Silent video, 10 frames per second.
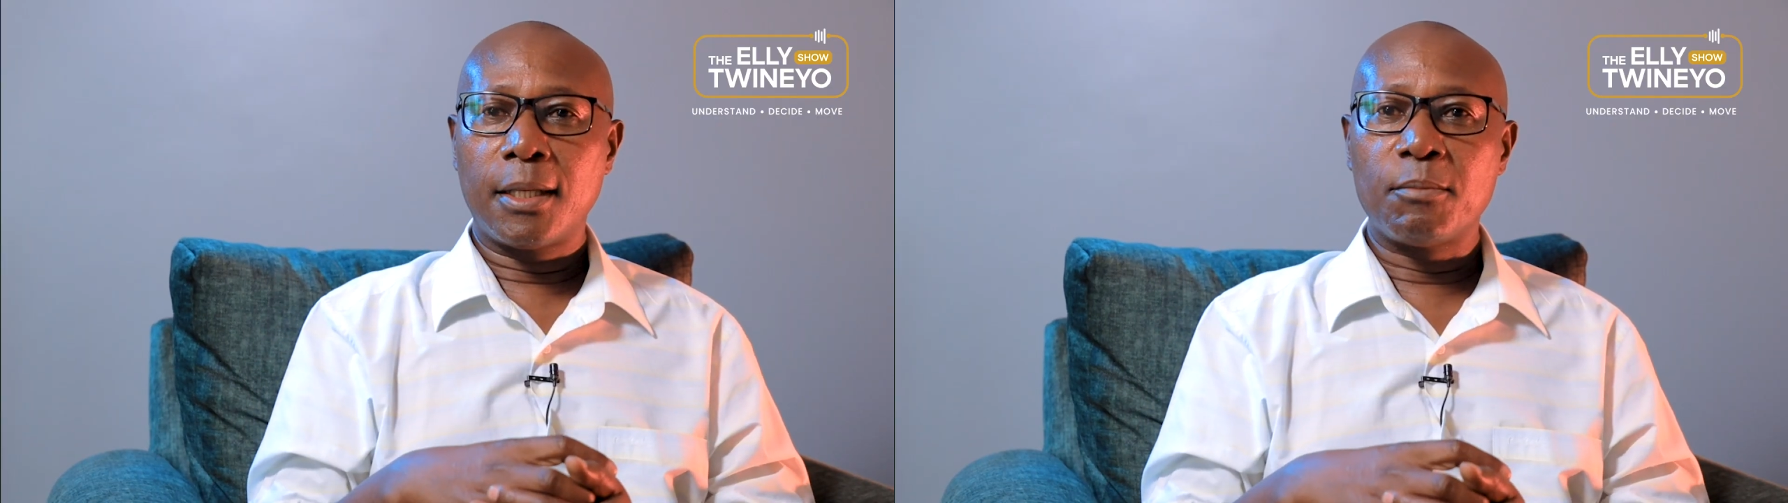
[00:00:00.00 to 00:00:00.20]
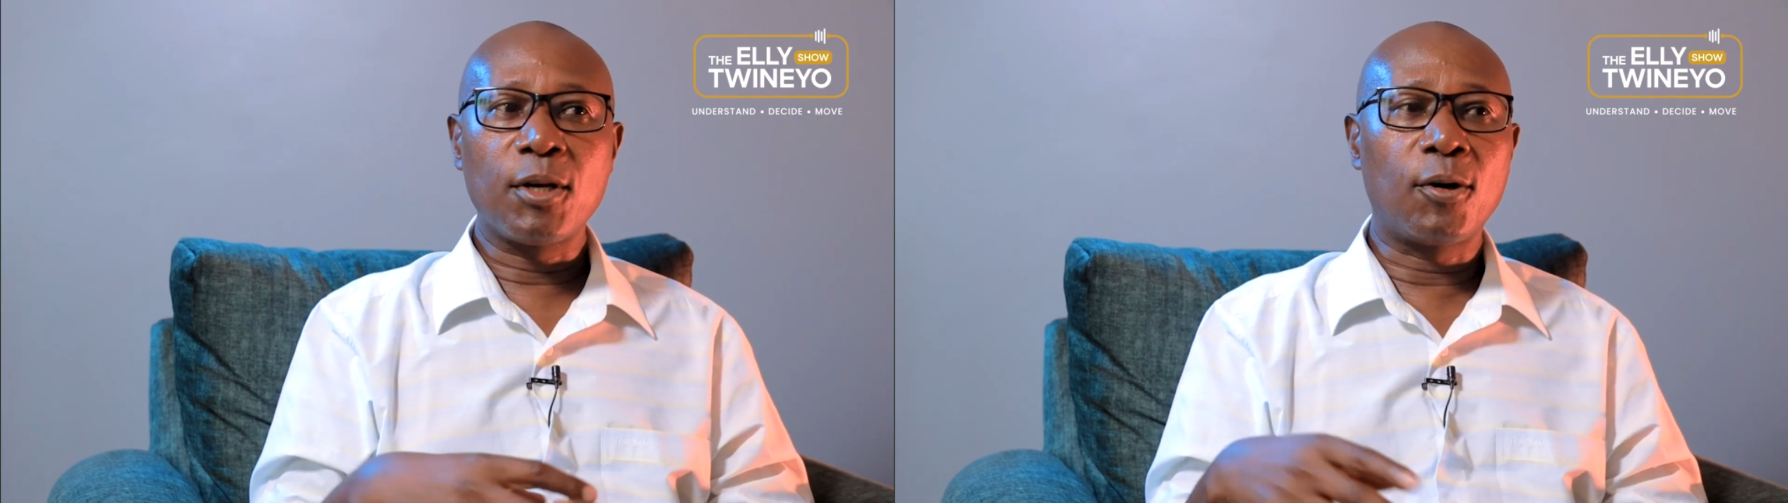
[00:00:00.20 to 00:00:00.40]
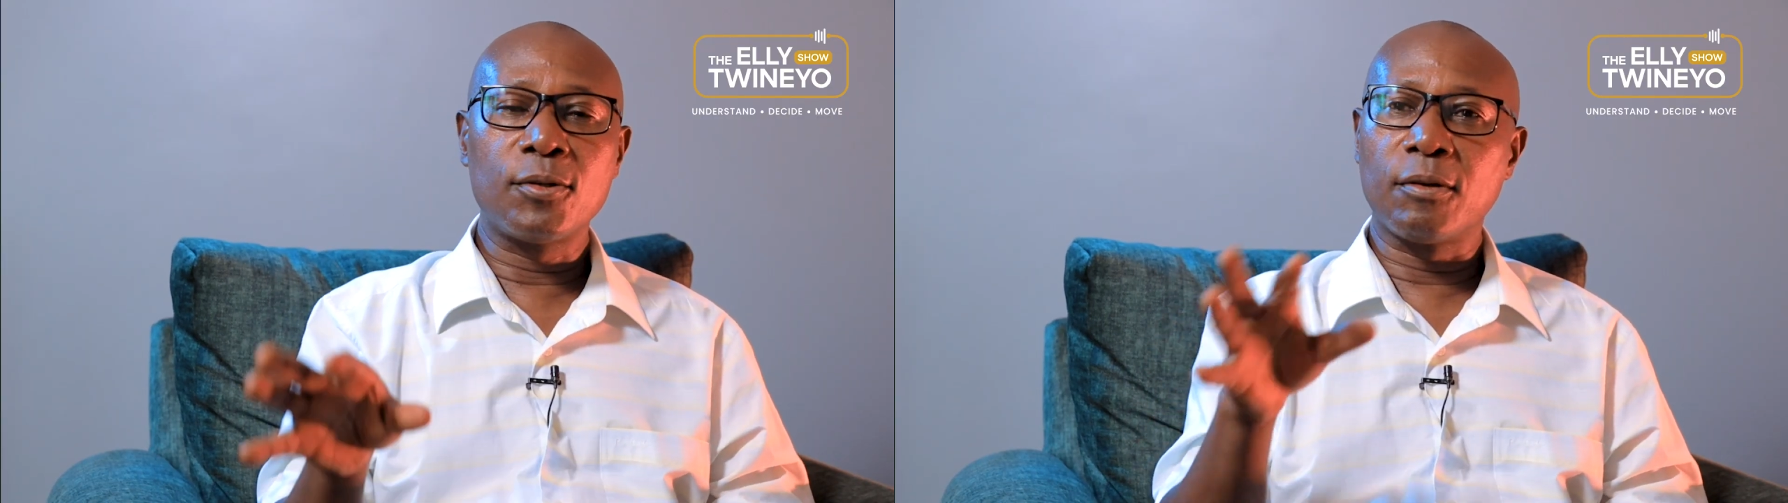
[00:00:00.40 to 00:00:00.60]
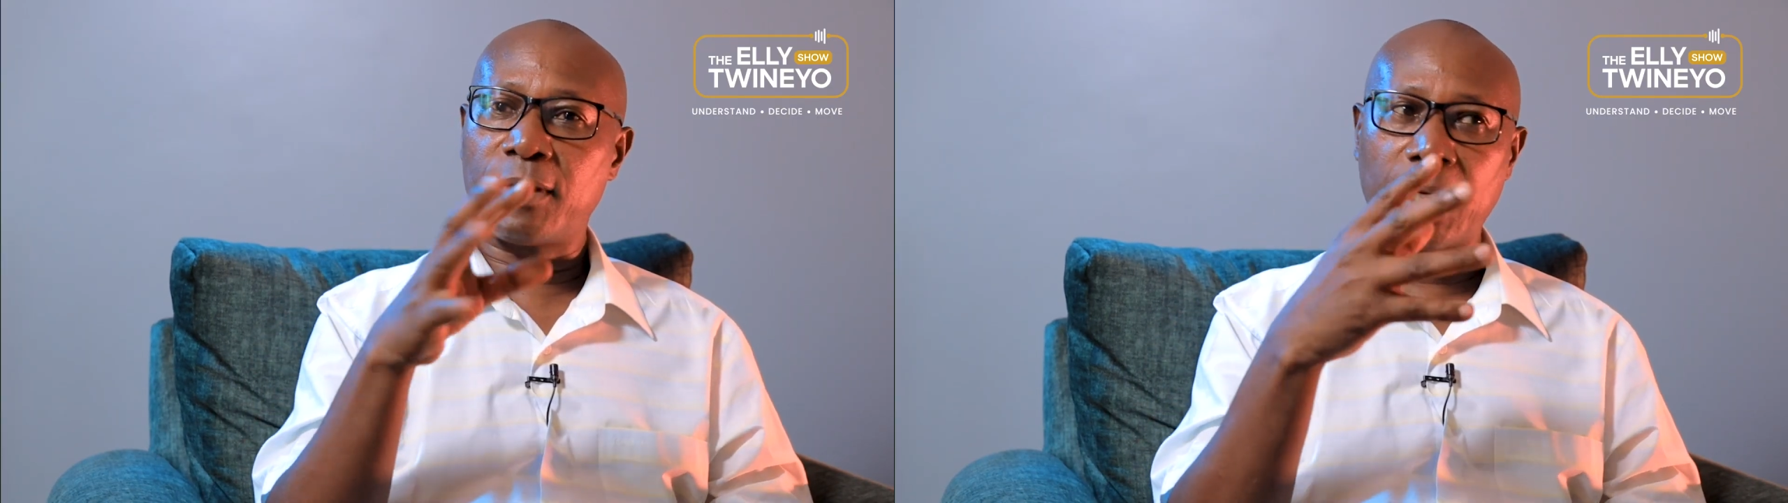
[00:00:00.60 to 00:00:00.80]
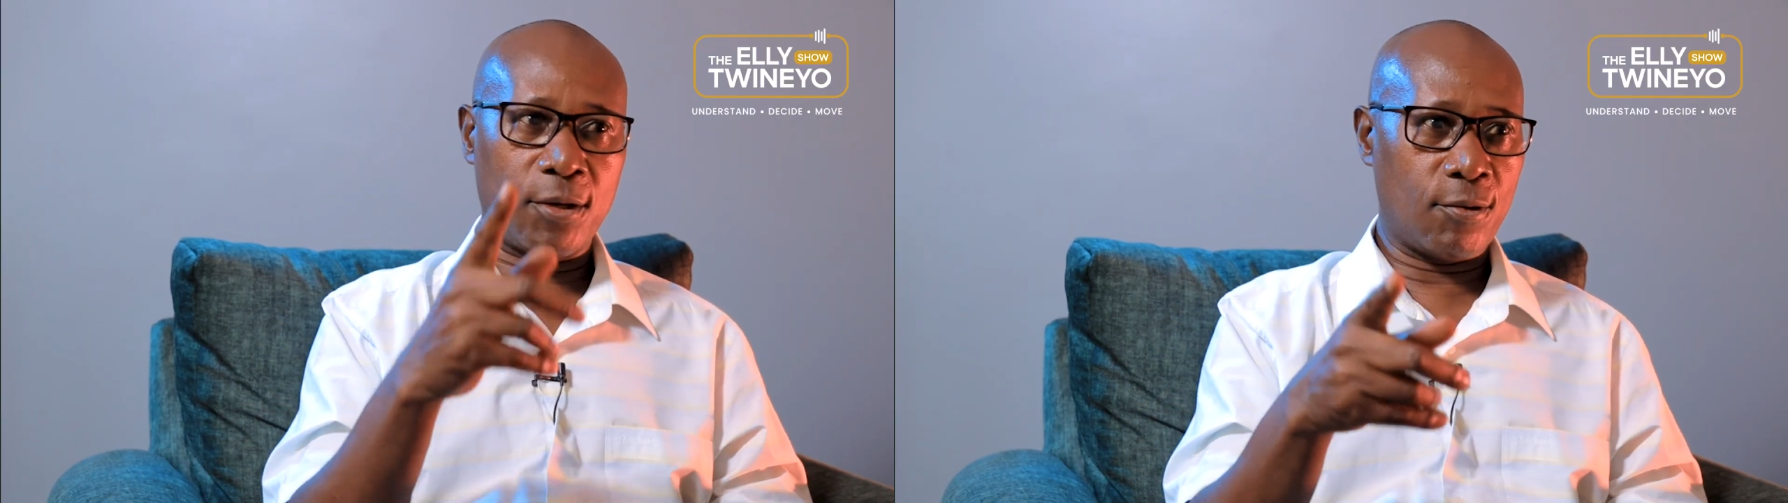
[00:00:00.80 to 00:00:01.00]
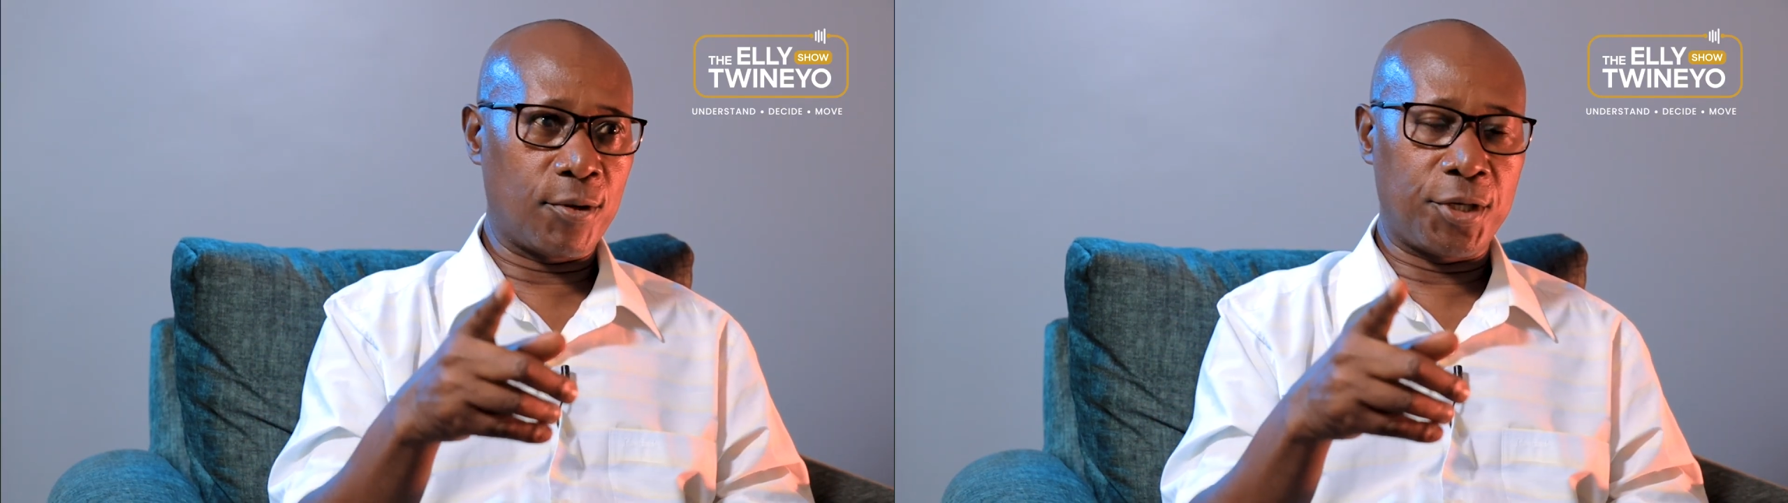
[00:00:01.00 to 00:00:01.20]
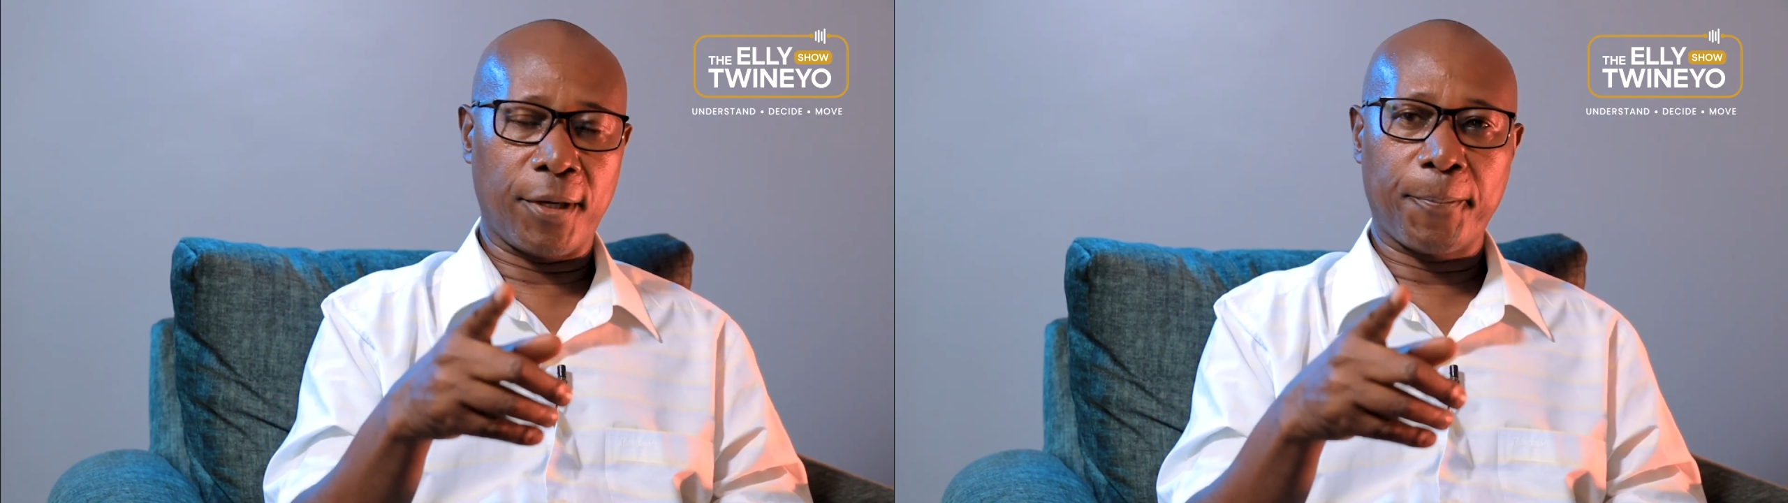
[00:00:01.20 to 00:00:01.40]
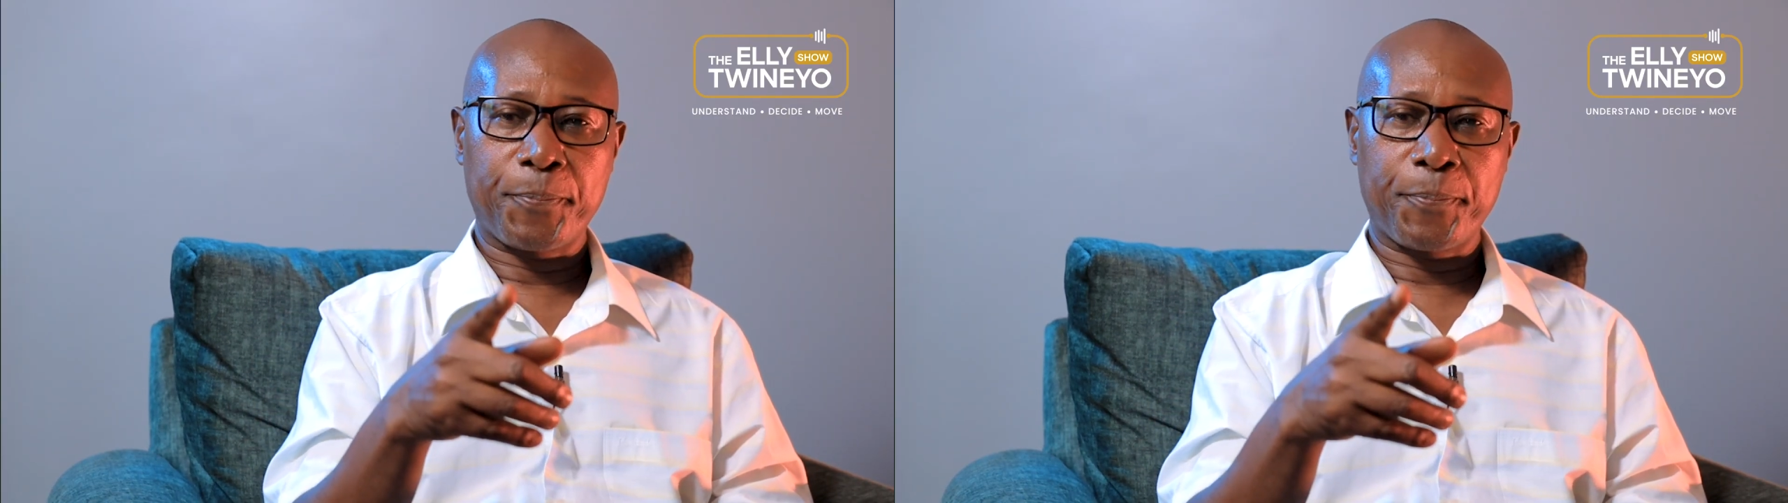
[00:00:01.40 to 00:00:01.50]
because of technology.